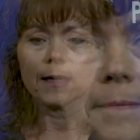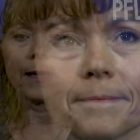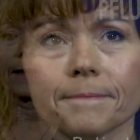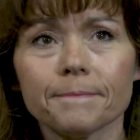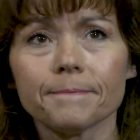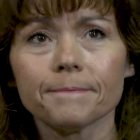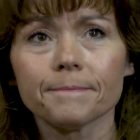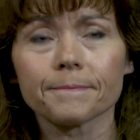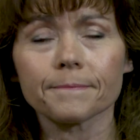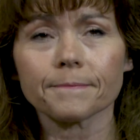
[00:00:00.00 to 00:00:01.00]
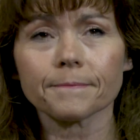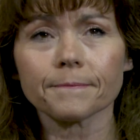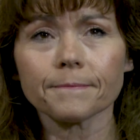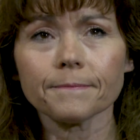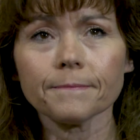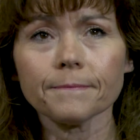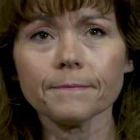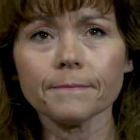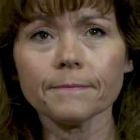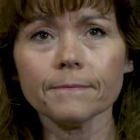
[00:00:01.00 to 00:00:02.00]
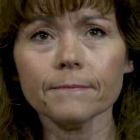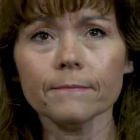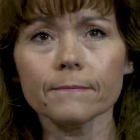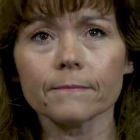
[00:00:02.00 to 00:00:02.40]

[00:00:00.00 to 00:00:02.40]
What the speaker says: and how bad it was, I said a quick prayer